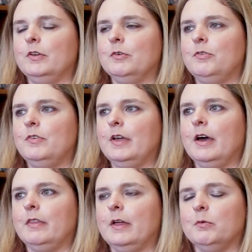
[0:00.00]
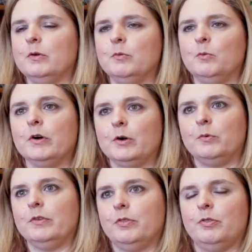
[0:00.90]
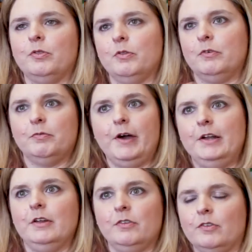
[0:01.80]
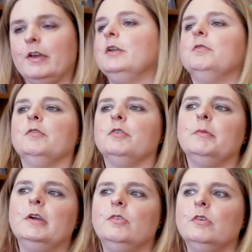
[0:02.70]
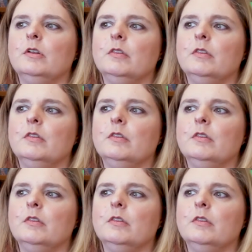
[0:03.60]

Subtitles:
see how they would work with finding this kind of information.